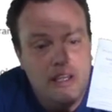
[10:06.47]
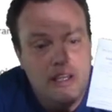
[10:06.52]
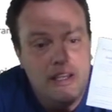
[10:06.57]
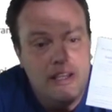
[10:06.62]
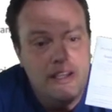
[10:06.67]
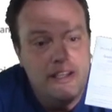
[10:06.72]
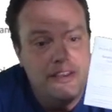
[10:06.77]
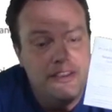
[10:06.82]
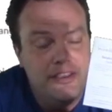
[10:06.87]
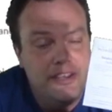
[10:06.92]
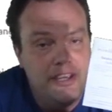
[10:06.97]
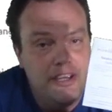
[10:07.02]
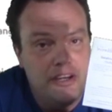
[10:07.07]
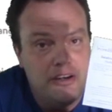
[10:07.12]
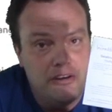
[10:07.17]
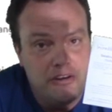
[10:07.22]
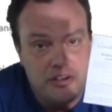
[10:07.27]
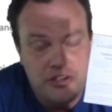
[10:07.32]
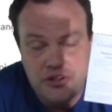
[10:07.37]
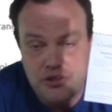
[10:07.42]
and they
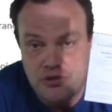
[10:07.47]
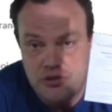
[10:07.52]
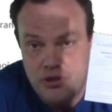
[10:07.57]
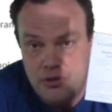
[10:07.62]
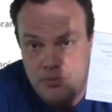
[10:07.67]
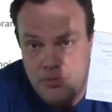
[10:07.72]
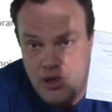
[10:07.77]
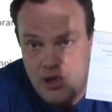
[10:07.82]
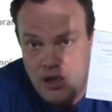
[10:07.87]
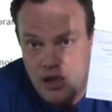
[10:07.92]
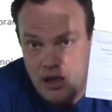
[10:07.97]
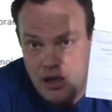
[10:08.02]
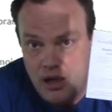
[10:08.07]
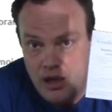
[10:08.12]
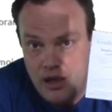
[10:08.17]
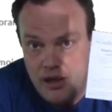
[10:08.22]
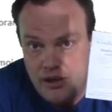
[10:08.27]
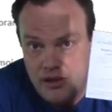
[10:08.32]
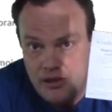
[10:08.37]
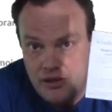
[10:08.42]
are extremely
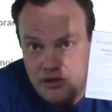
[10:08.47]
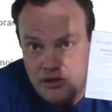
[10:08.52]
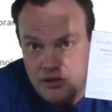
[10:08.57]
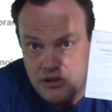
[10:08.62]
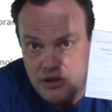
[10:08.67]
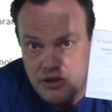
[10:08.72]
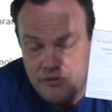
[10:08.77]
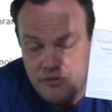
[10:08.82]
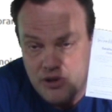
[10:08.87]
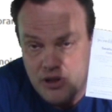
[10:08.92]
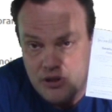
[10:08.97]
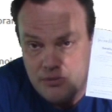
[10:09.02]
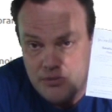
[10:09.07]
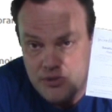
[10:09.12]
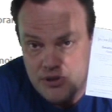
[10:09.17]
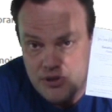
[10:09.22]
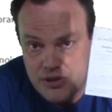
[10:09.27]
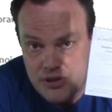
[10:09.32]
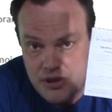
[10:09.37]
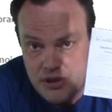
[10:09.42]
high in vitamin
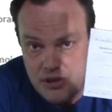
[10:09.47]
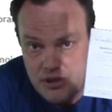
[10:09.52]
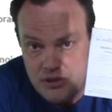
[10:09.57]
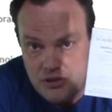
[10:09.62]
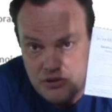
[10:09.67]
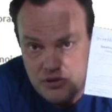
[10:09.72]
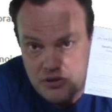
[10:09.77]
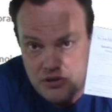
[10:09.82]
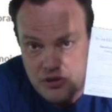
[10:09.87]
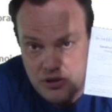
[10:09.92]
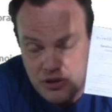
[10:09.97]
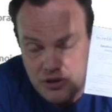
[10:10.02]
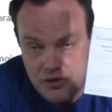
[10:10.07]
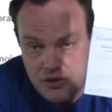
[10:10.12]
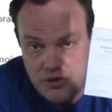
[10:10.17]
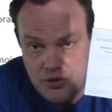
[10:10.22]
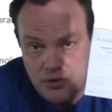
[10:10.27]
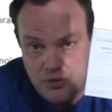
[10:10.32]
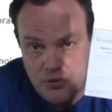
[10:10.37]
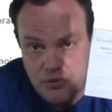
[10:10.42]
C, just like
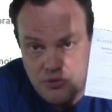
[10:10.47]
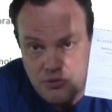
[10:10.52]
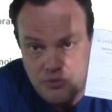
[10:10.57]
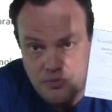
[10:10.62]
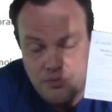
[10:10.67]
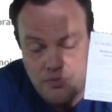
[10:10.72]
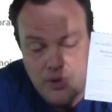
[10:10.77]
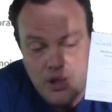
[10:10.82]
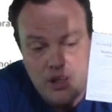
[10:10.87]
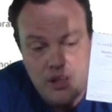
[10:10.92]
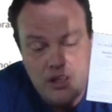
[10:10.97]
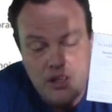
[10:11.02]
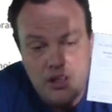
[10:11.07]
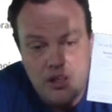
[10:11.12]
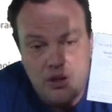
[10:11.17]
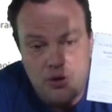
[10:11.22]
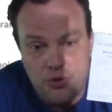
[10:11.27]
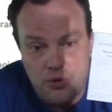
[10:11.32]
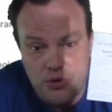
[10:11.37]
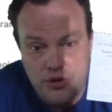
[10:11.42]
your
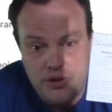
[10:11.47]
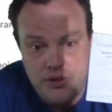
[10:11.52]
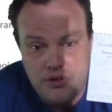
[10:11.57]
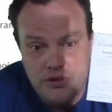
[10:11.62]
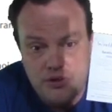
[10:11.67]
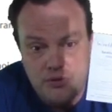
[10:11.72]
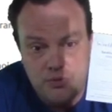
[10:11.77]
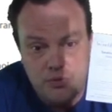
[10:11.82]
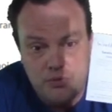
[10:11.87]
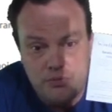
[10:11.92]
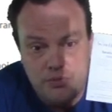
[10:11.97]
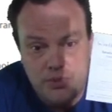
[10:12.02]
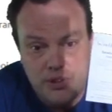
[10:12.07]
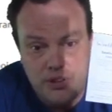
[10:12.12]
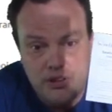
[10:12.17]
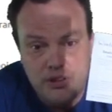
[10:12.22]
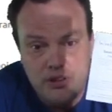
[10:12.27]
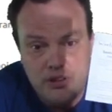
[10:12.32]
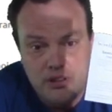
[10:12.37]
oranges would be.